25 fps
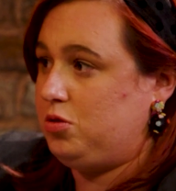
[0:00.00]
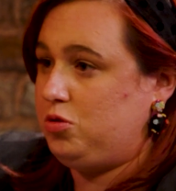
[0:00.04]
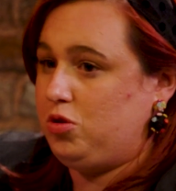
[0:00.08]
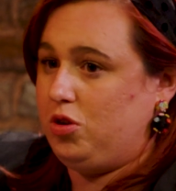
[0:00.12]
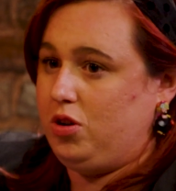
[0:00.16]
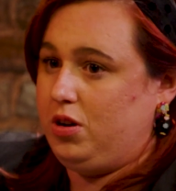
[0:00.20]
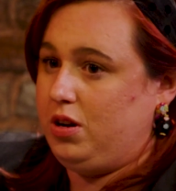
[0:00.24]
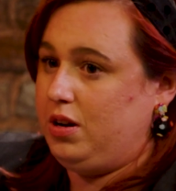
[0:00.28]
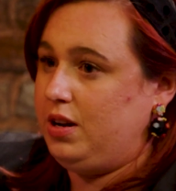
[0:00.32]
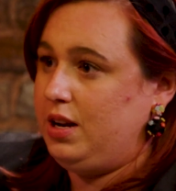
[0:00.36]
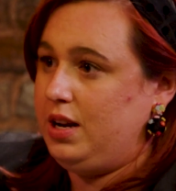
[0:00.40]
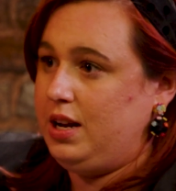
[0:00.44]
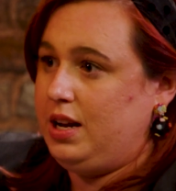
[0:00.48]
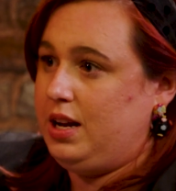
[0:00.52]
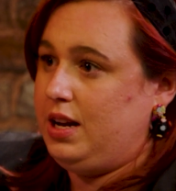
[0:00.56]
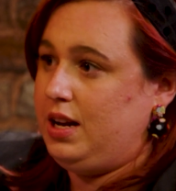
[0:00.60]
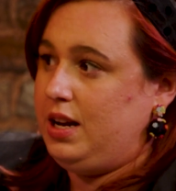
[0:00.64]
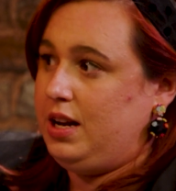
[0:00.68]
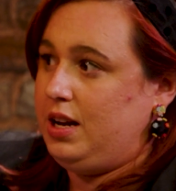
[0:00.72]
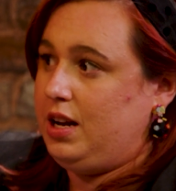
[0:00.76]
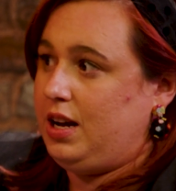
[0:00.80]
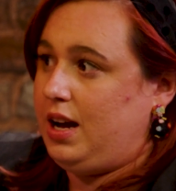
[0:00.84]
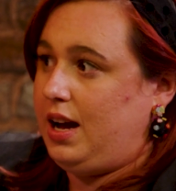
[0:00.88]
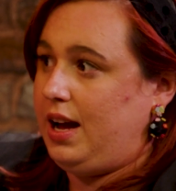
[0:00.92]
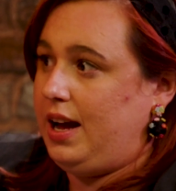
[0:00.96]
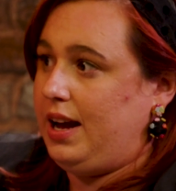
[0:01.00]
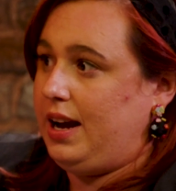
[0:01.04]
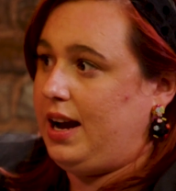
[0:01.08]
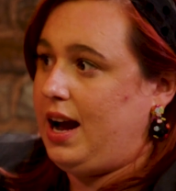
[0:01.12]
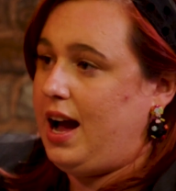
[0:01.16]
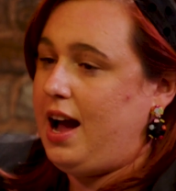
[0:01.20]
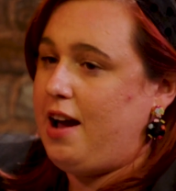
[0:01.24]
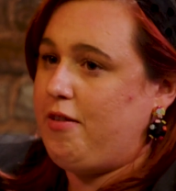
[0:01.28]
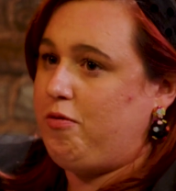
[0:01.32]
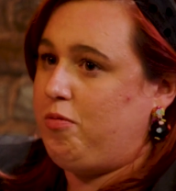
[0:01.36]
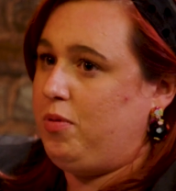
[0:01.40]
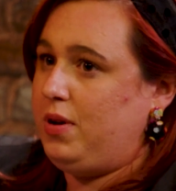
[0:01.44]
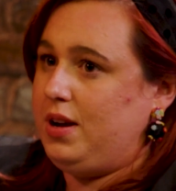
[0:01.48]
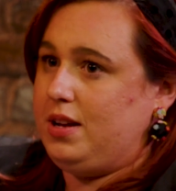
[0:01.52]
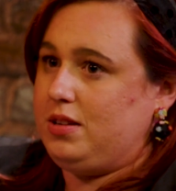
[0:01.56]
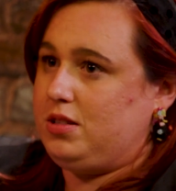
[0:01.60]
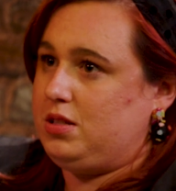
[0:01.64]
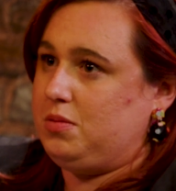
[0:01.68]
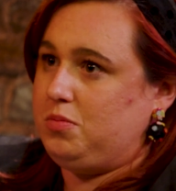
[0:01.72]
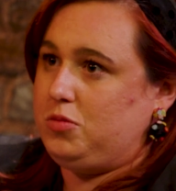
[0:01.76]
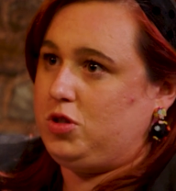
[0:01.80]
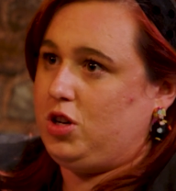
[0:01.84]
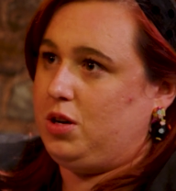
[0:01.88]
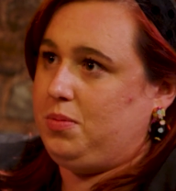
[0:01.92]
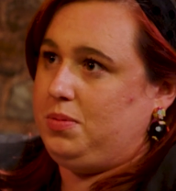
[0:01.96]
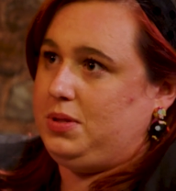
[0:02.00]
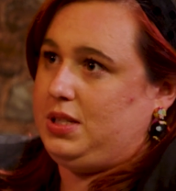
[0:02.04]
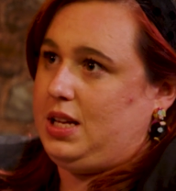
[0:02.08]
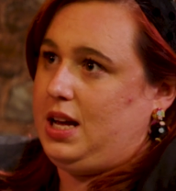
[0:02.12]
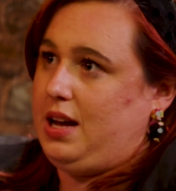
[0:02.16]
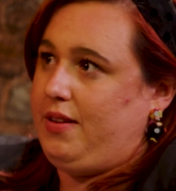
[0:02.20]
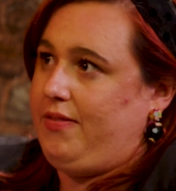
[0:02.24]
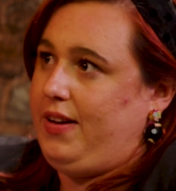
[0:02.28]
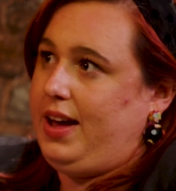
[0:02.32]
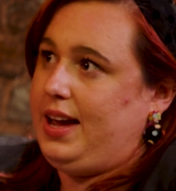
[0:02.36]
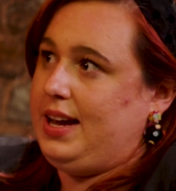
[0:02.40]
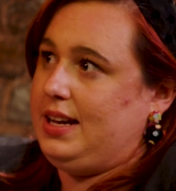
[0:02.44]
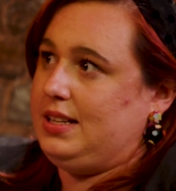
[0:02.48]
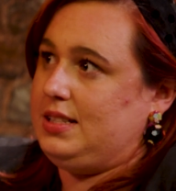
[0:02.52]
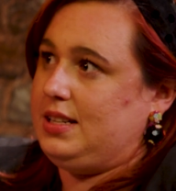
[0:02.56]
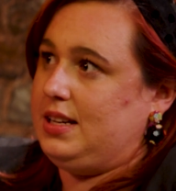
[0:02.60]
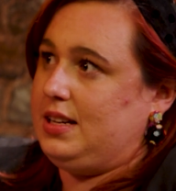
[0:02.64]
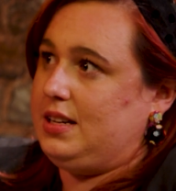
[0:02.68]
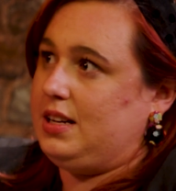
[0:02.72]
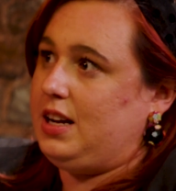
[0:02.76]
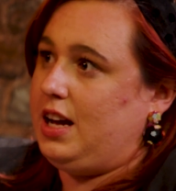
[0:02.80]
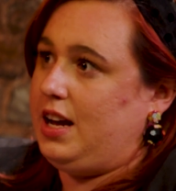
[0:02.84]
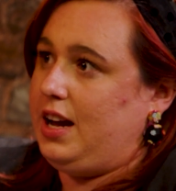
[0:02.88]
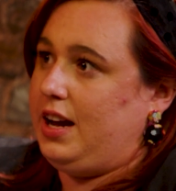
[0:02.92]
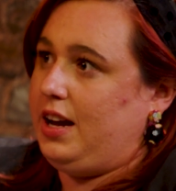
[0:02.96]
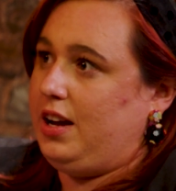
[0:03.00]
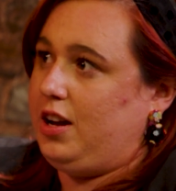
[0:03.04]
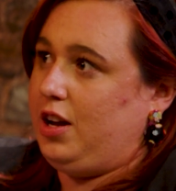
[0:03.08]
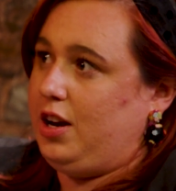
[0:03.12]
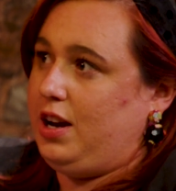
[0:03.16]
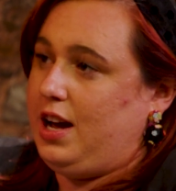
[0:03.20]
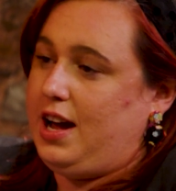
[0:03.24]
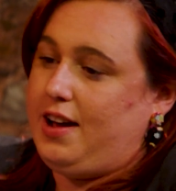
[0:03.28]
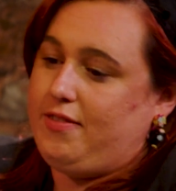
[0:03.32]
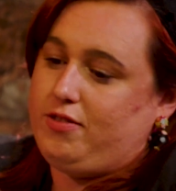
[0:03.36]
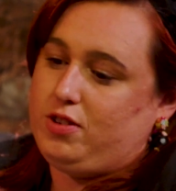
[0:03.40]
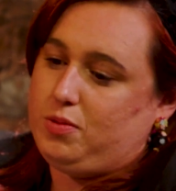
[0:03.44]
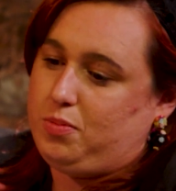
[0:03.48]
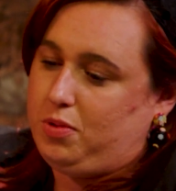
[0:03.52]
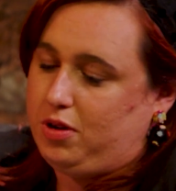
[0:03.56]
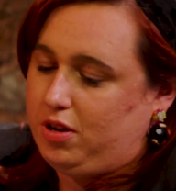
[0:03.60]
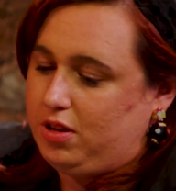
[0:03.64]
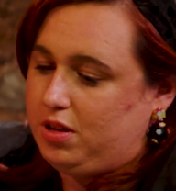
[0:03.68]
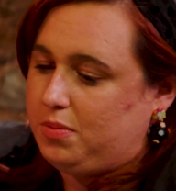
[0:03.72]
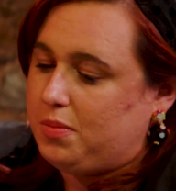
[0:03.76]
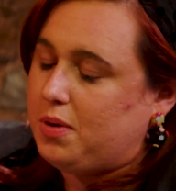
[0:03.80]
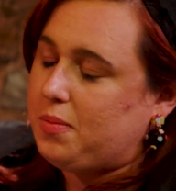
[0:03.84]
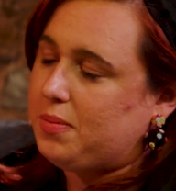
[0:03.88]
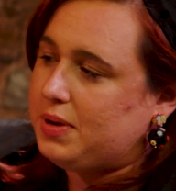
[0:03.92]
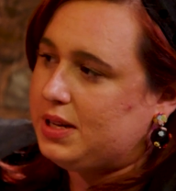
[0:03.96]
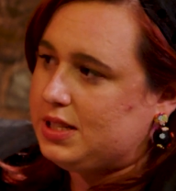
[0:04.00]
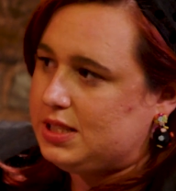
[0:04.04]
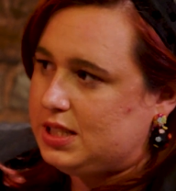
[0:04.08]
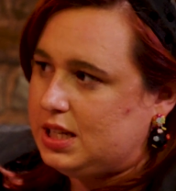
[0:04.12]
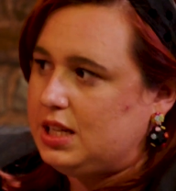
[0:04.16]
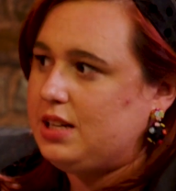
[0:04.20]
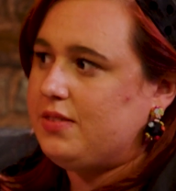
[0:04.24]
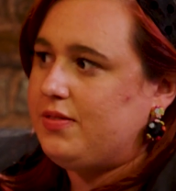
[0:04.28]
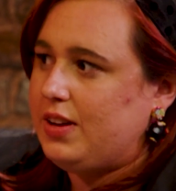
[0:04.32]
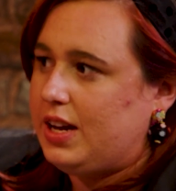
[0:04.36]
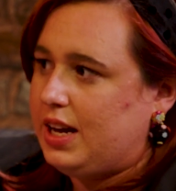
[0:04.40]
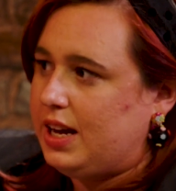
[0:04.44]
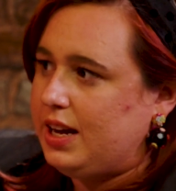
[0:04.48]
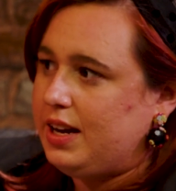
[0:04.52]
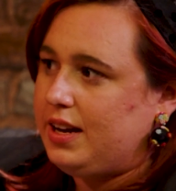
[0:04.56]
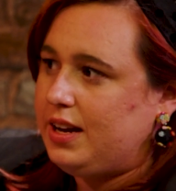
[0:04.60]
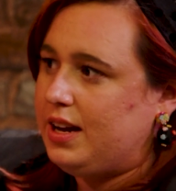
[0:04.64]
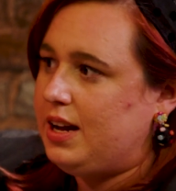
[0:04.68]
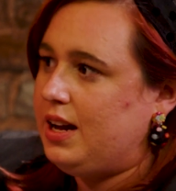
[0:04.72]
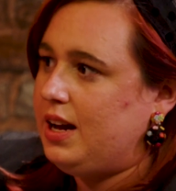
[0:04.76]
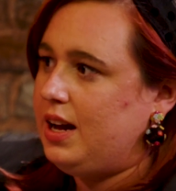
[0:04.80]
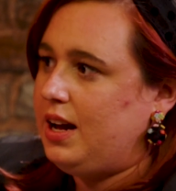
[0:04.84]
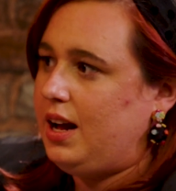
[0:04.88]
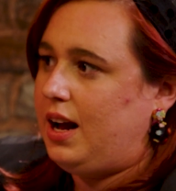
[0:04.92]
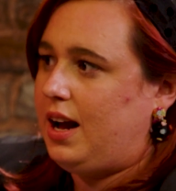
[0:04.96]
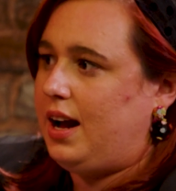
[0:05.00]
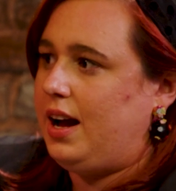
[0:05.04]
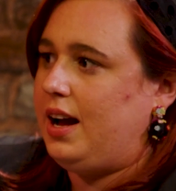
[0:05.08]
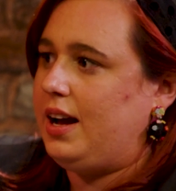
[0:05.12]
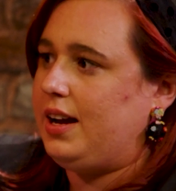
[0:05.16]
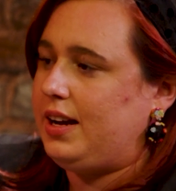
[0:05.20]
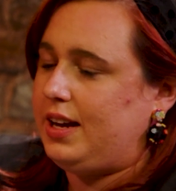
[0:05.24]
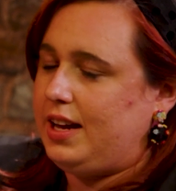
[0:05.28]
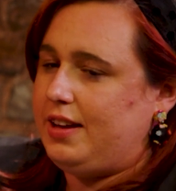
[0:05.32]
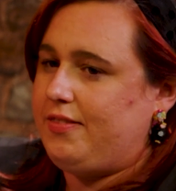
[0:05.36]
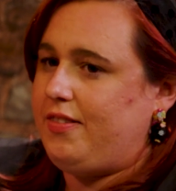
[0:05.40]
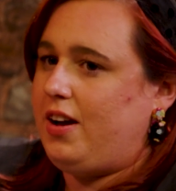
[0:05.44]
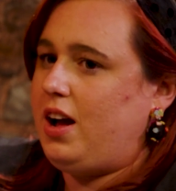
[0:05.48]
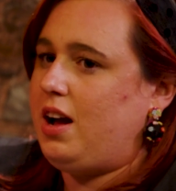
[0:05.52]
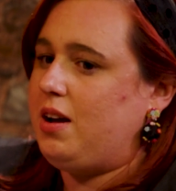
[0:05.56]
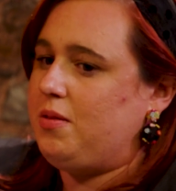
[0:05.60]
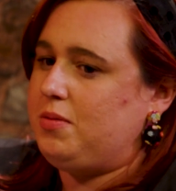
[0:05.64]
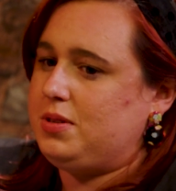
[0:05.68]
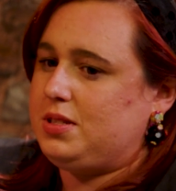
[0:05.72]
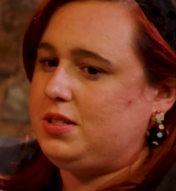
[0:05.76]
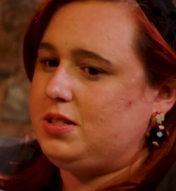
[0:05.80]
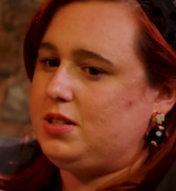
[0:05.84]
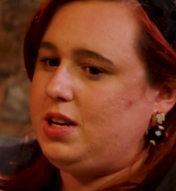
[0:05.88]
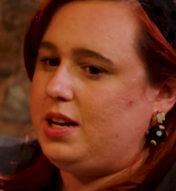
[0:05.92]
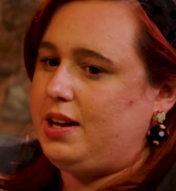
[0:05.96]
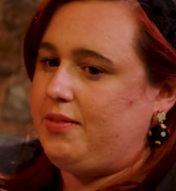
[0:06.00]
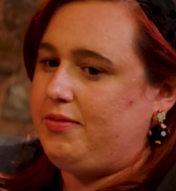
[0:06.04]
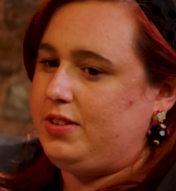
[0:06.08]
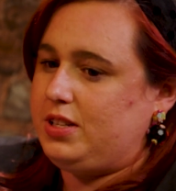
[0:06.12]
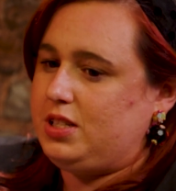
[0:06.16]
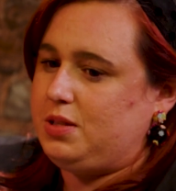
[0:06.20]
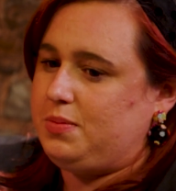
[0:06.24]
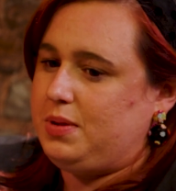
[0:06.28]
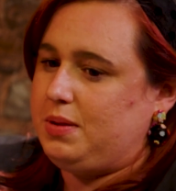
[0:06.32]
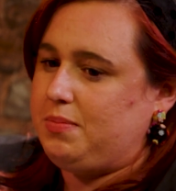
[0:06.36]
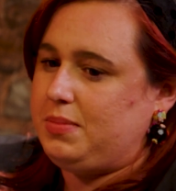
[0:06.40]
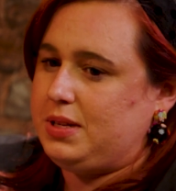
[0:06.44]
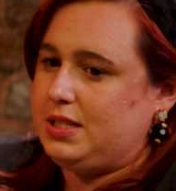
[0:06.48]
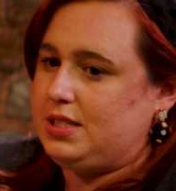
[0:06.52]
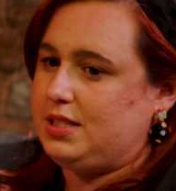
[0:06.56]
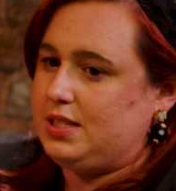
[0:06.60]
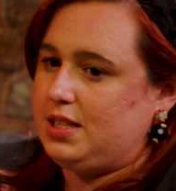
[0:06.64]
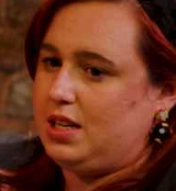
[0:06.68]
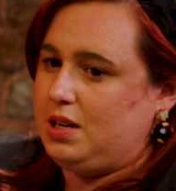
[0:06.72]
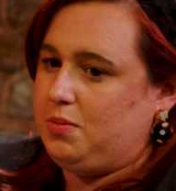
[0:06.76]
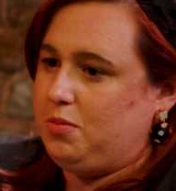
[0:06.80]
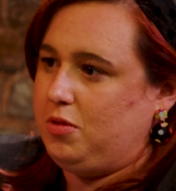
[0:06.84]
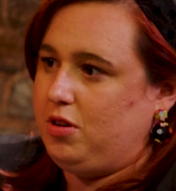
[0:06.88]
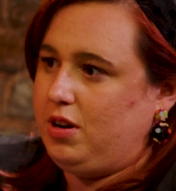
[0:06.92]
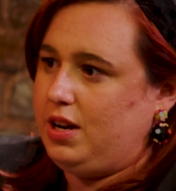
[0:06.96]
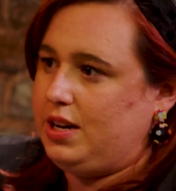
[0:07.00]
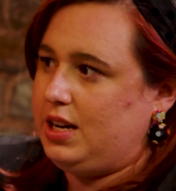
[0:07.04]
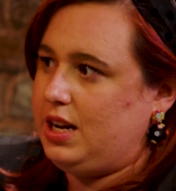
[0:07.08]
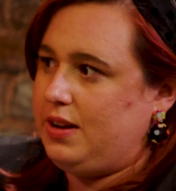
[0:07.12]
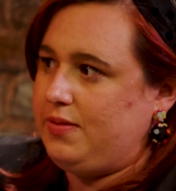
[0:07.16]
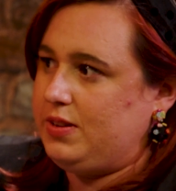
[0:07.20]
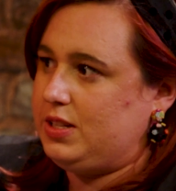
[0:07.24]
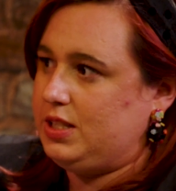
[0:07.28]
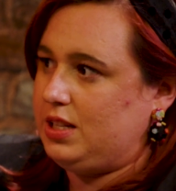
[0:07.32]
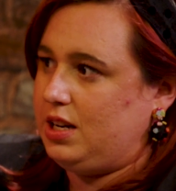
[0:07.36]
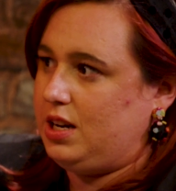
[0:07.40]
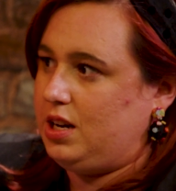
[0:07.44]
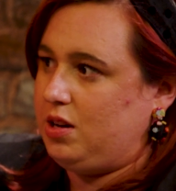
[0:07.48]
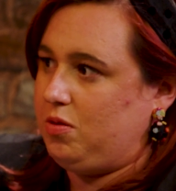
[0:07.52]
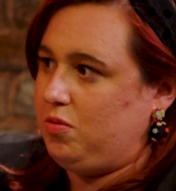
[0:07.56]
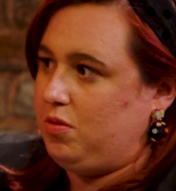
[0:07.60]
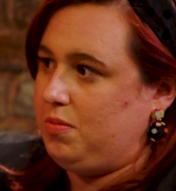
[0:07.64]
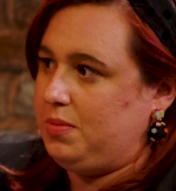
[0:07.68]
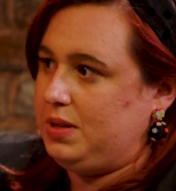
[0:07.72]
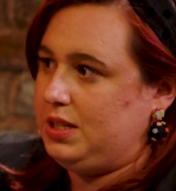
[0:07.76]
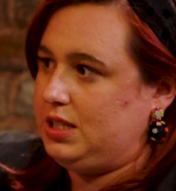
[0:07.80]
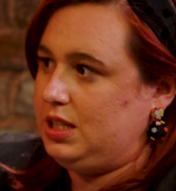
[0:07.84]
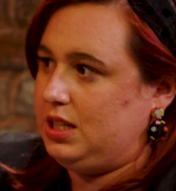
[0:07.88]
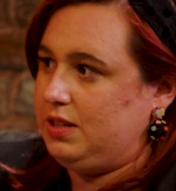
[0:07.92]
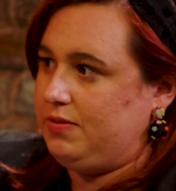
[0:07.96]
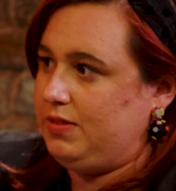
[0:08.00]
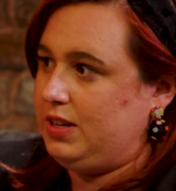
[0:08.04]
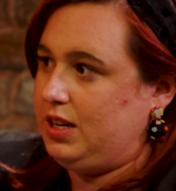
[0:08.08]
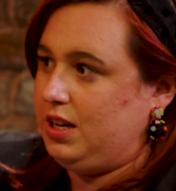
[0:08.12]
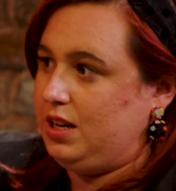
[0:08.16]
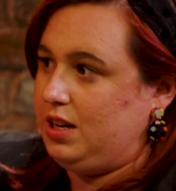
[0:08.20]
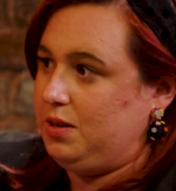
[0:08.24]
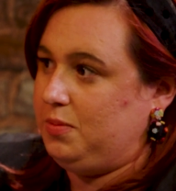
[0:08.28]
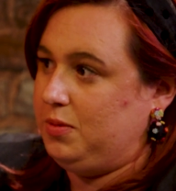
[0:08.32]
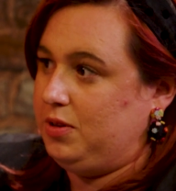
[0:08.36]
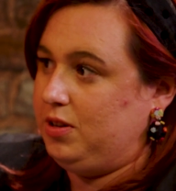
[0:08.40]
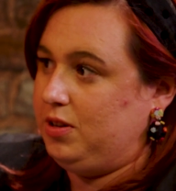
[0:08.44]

done. Like, I've worked some jobs that I've hated, like, and I have to put them on my CV. Like, if I was never to be in business anymore, I'd never send anyone my CV anymore.